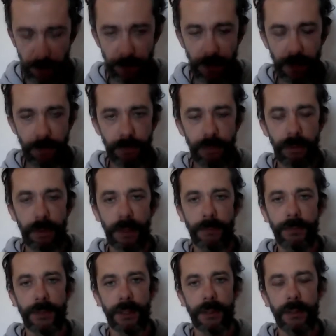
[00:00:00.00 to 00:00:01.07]

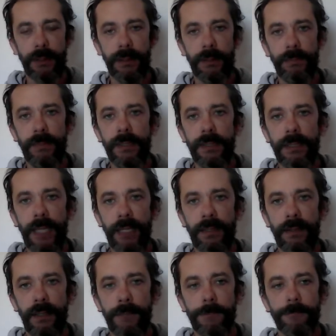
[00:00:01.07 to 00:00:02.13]
paripurnam cha. It means
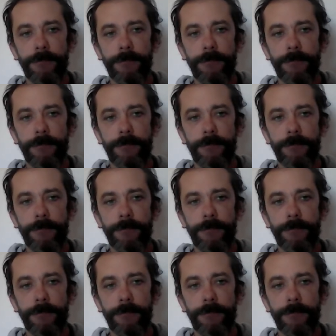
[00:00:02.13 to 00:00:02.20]
that